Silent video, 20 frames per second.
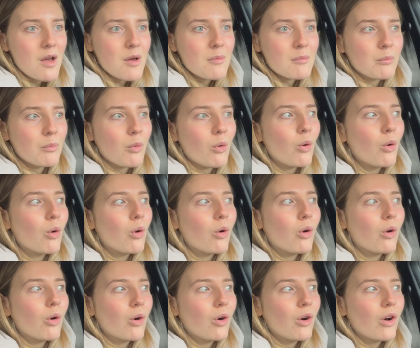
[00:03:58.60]

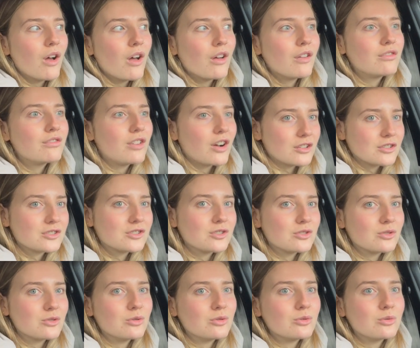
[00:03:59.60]
more
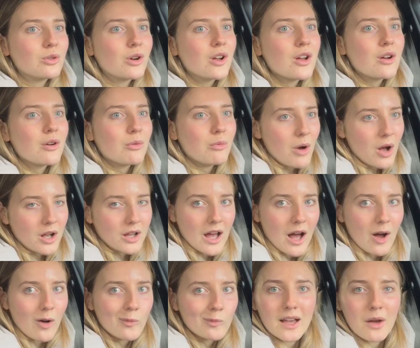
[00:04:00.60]
functional
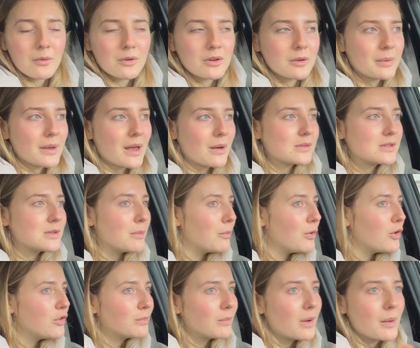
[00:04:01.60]
workout. I want to be able to
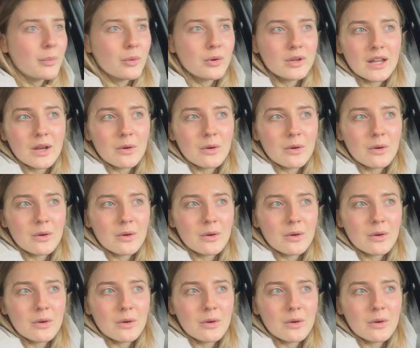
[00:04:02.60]
move my body, I